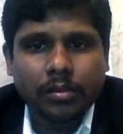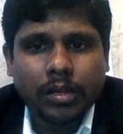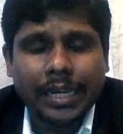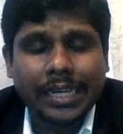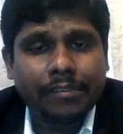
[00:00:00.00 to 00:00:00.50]

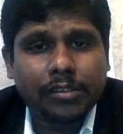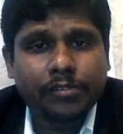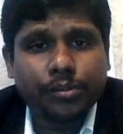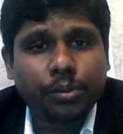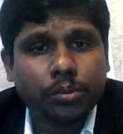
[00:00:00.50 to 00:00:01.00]
I have a
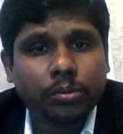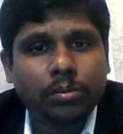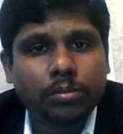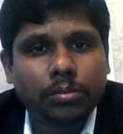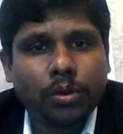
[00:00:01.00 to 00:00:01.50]

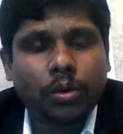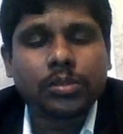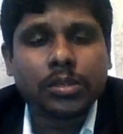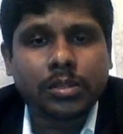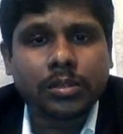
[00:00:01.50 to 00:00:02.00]
few host
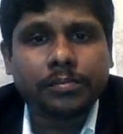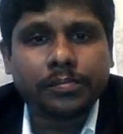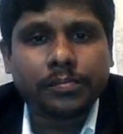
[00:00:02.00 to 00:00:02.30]
system.